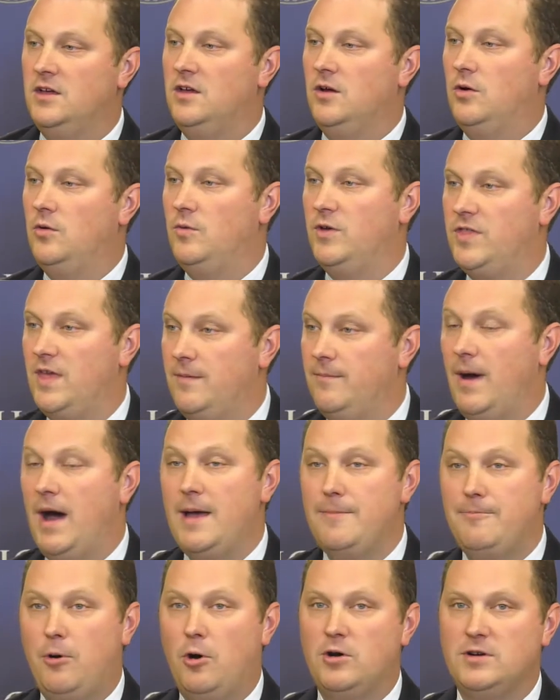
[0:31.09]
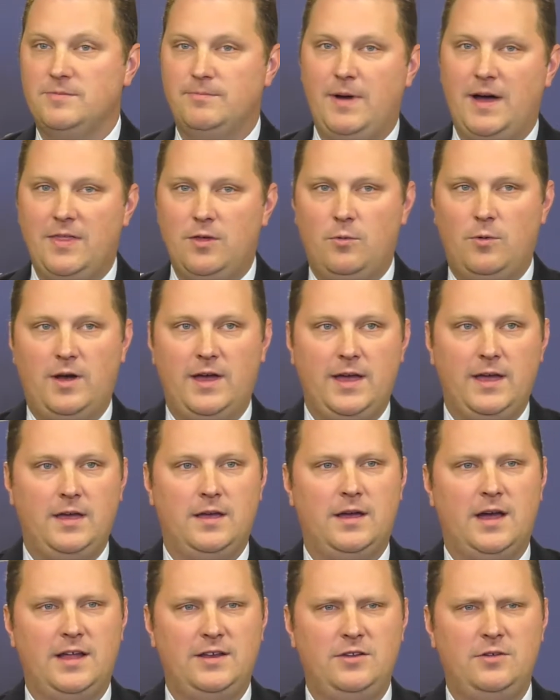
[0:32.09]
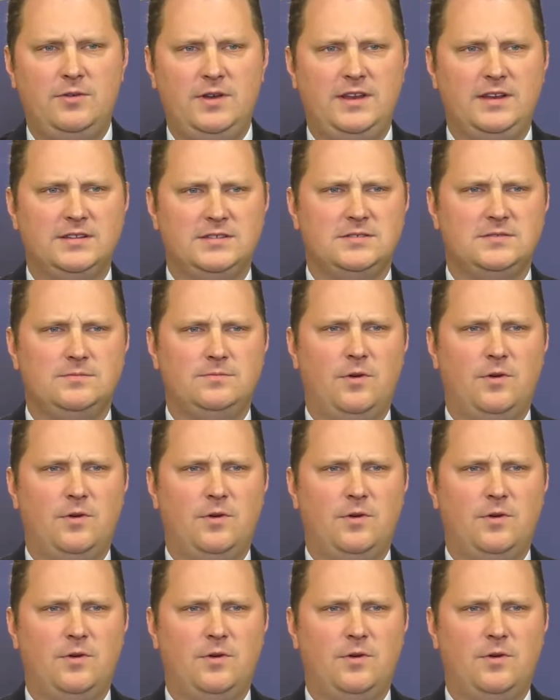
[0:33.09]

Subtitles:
bipartisan, by the way, I do need to,